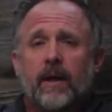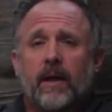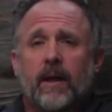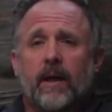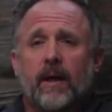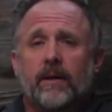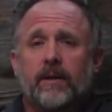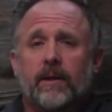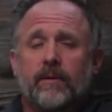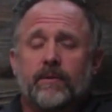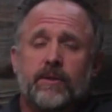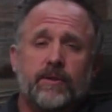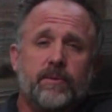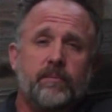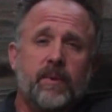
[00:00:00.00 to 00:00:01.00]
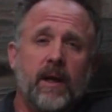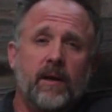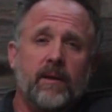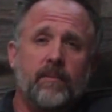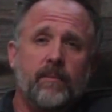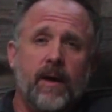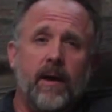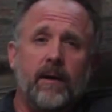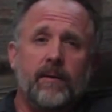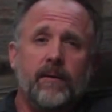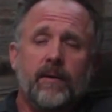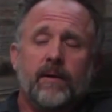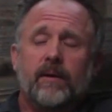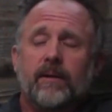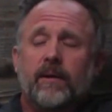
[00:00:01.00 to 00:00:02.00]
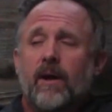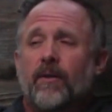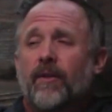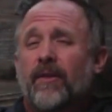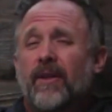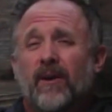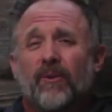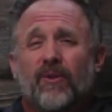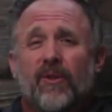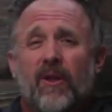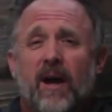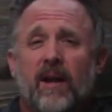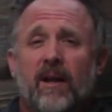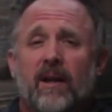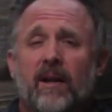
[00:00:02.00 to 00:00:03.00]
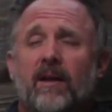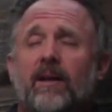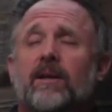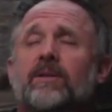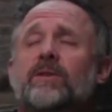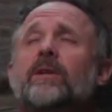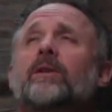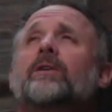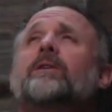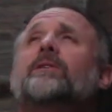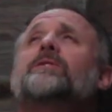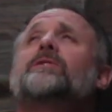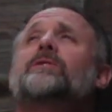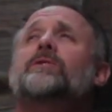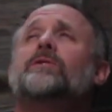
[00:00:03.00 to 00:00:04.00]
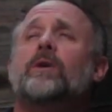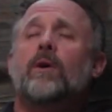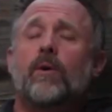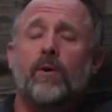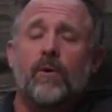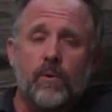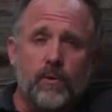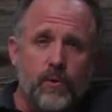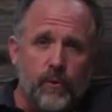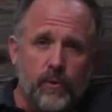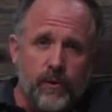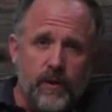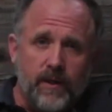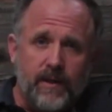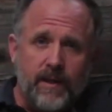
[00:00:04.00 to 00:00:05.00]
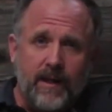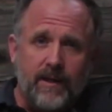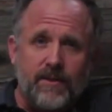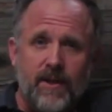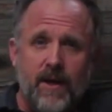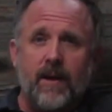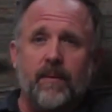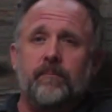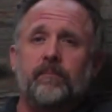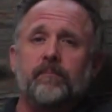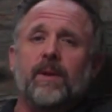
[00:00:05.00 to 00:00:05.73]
and it was just a pain in the butt. Now the thing with lighting is it looks so cool at nighttime.